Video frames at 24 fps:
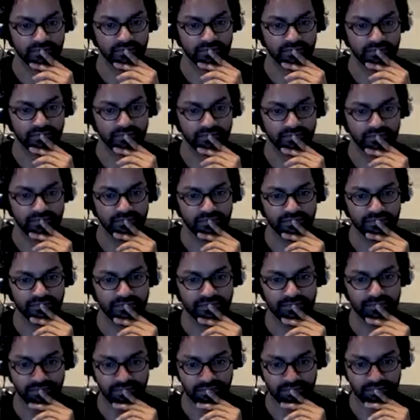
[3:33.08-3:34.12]

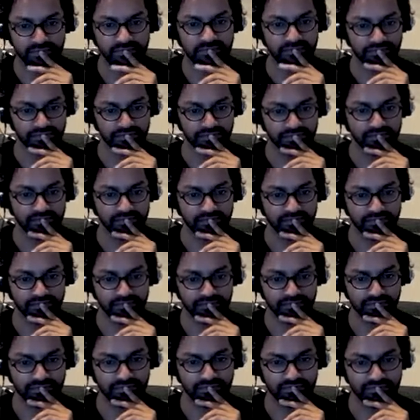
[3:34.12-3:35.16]

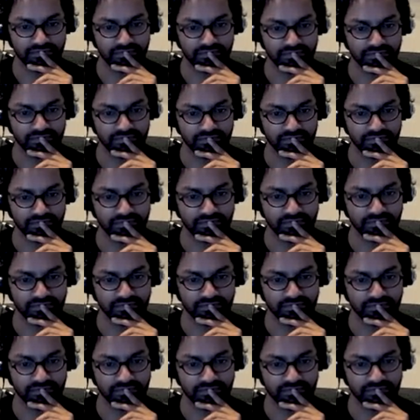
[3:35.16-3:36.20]

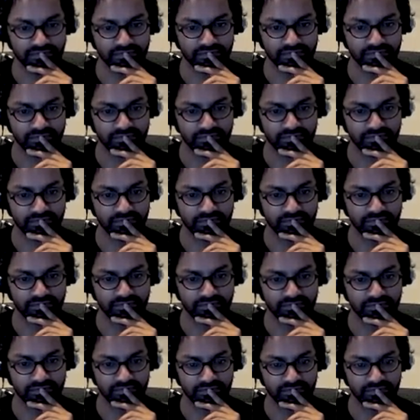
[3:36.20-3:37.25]

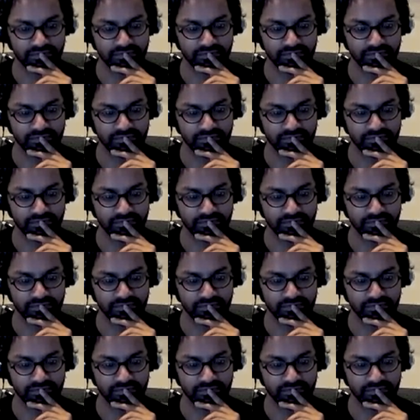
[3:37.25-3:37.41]
(silent)